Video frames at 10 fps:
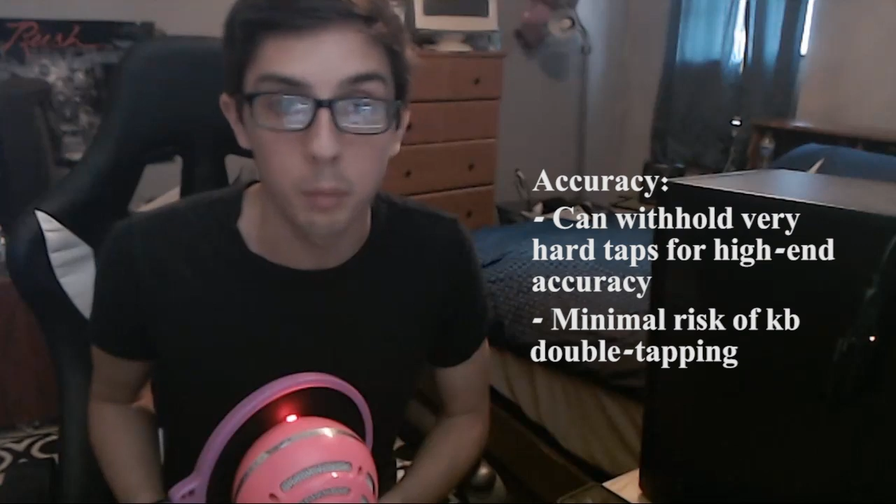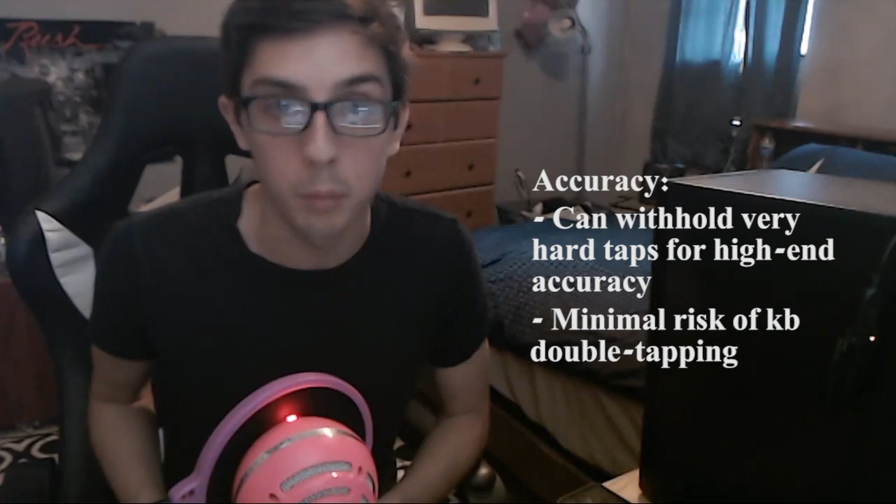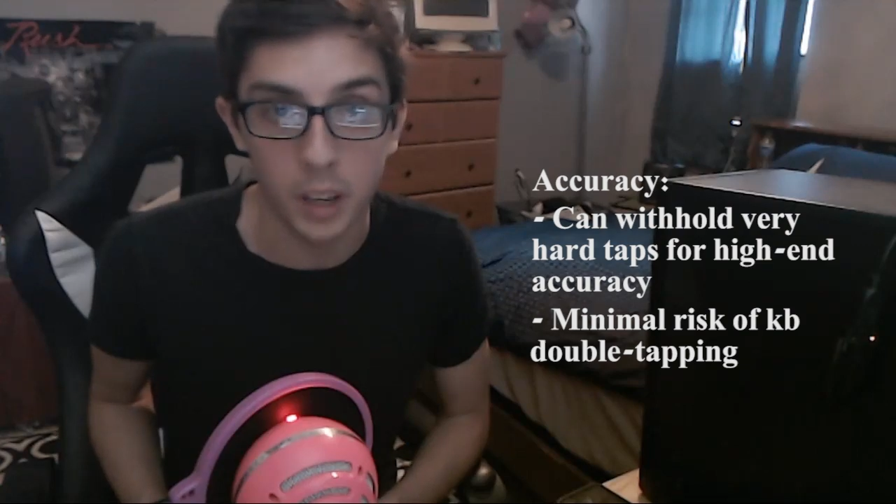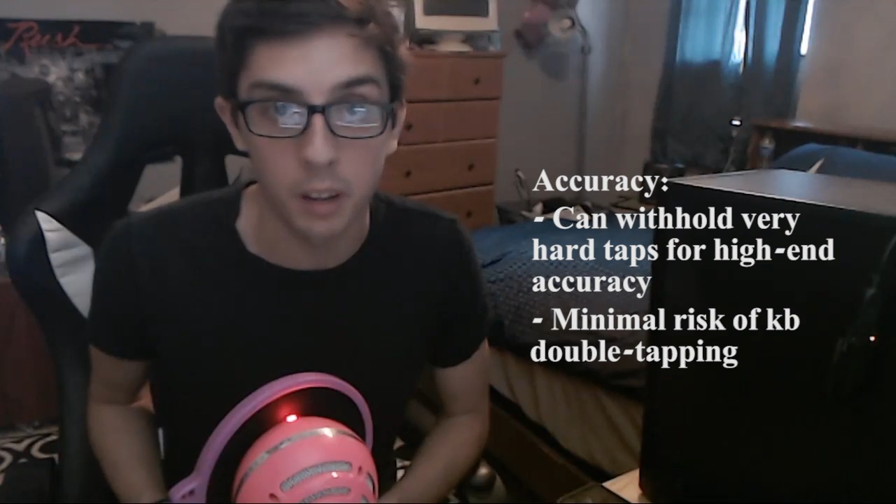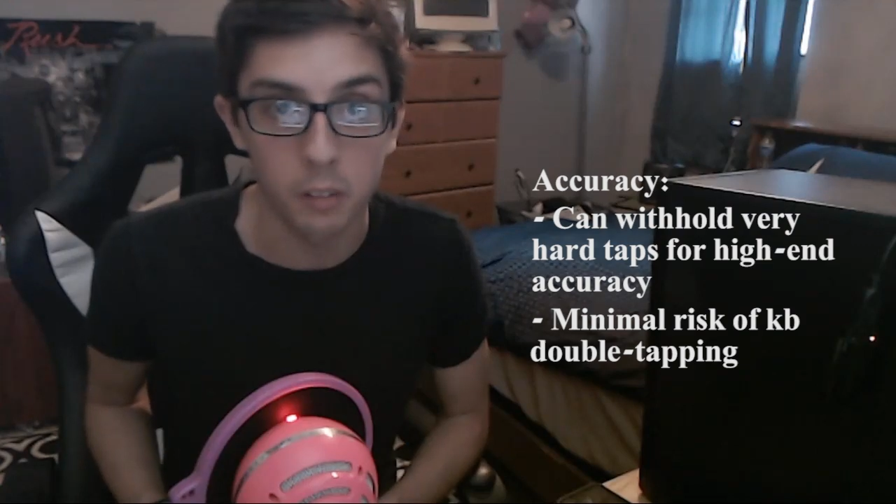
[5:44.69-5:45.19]

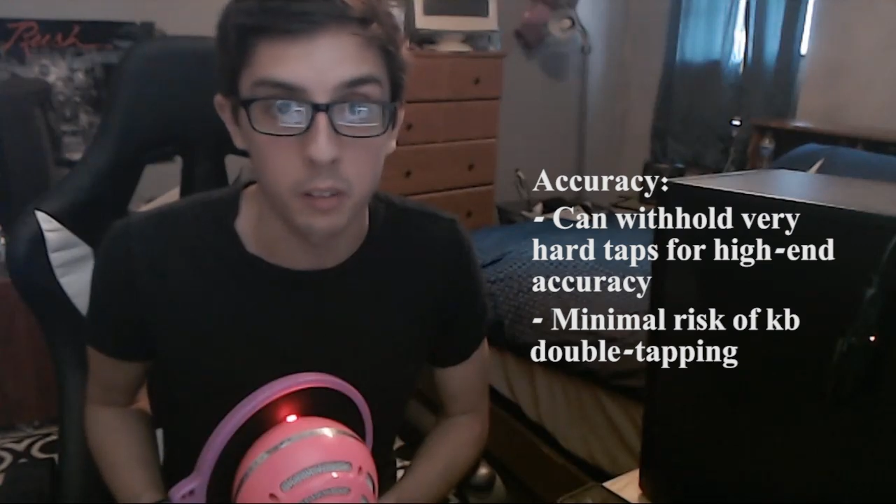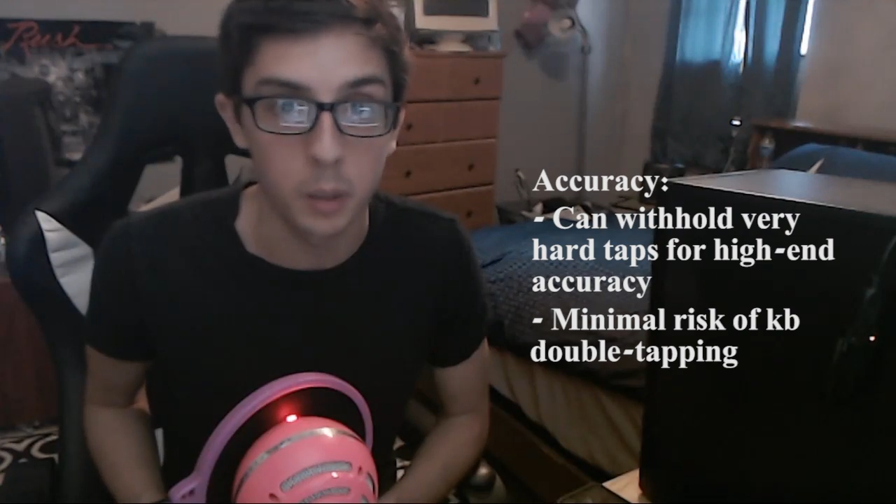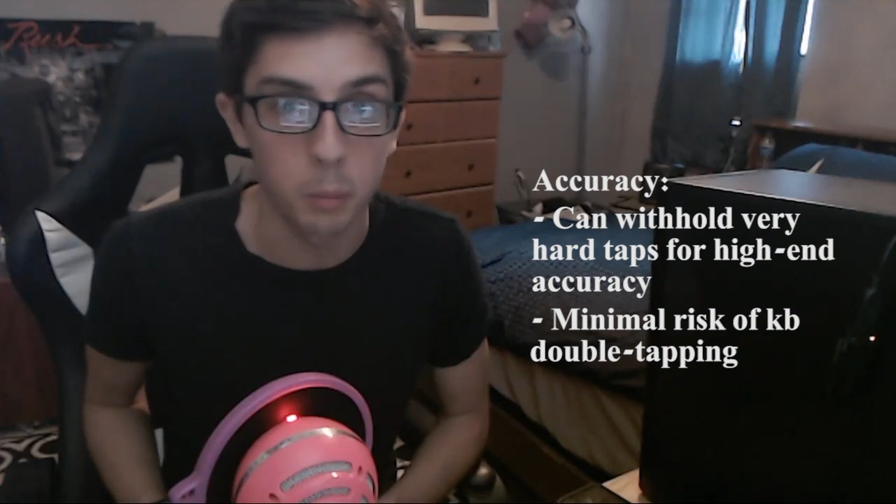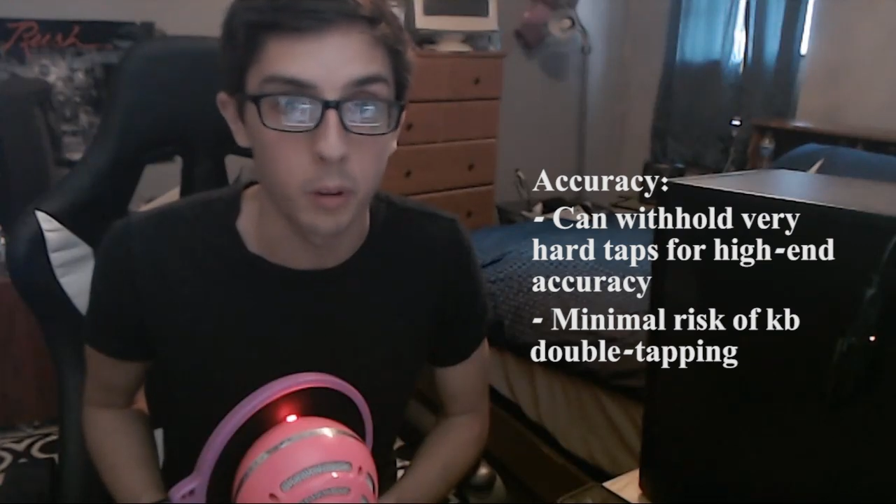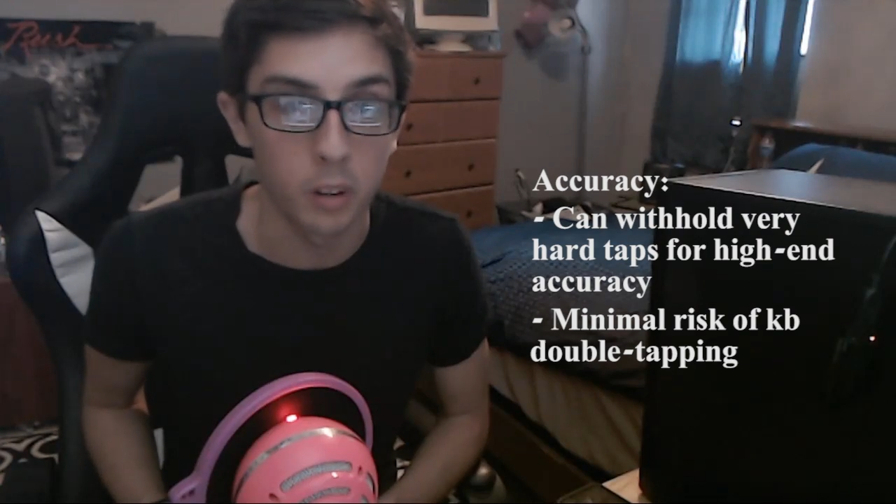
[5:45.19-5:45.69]
mechanical
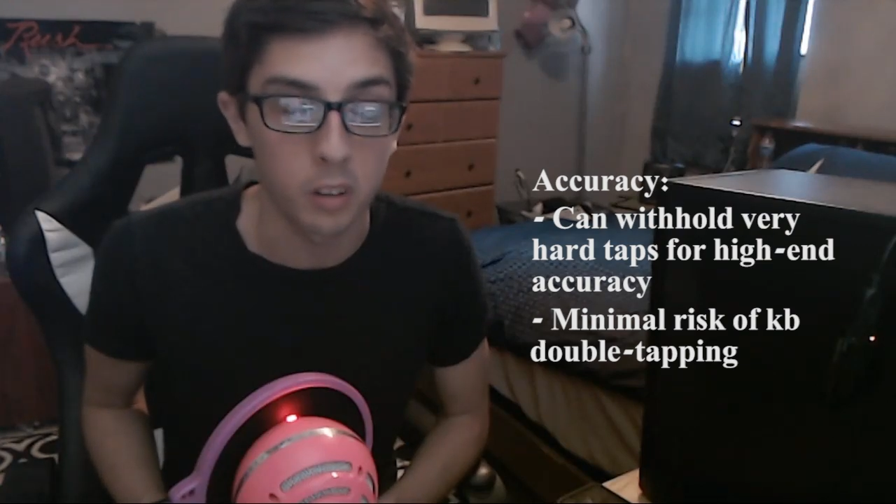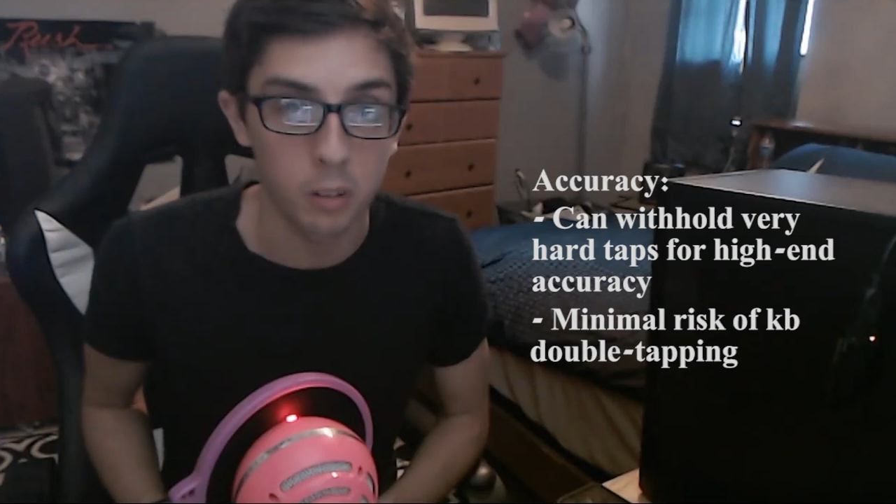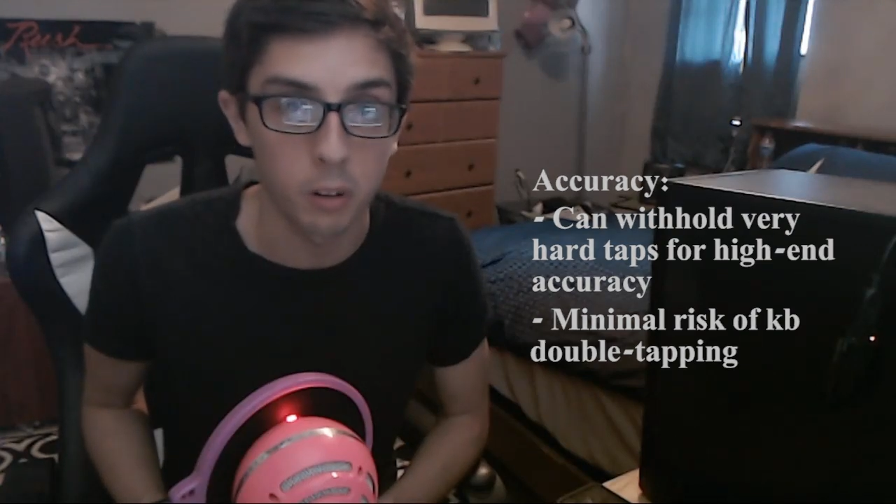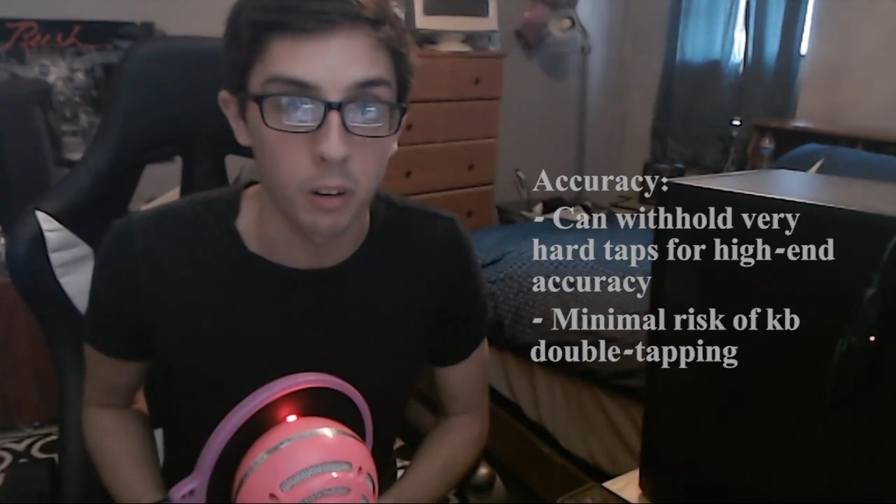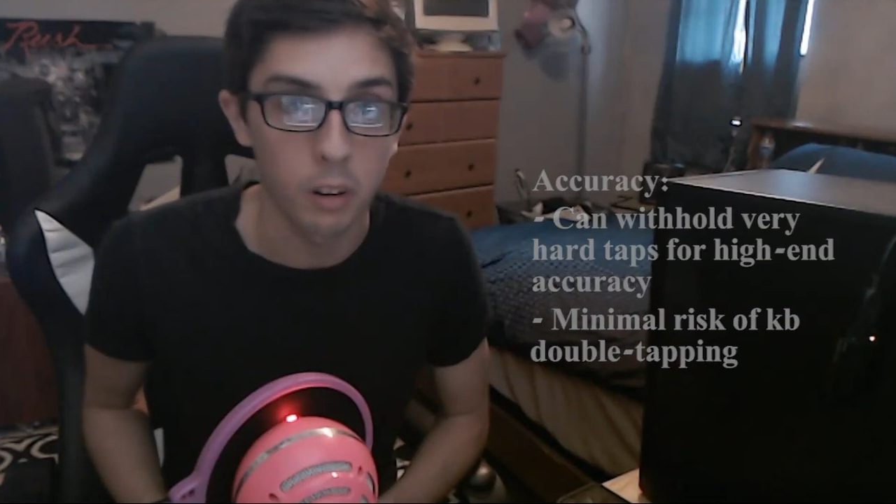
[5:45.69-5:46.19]
keyboard in
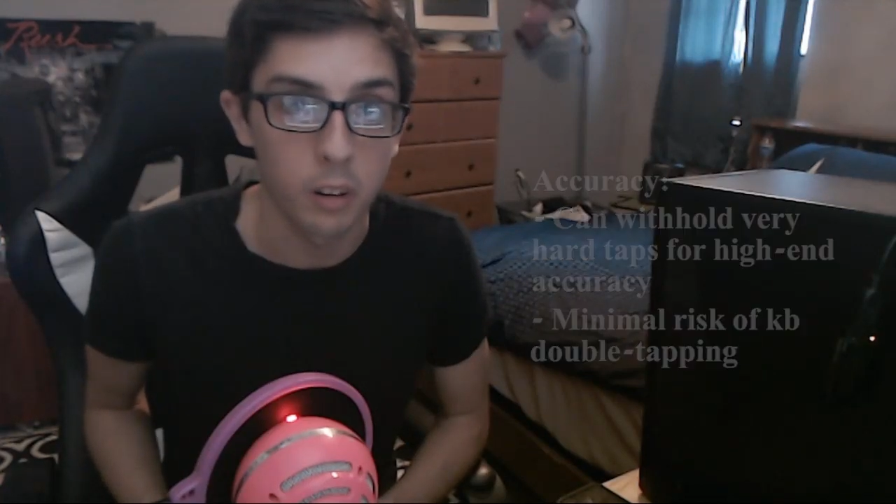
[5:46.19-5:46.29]
store.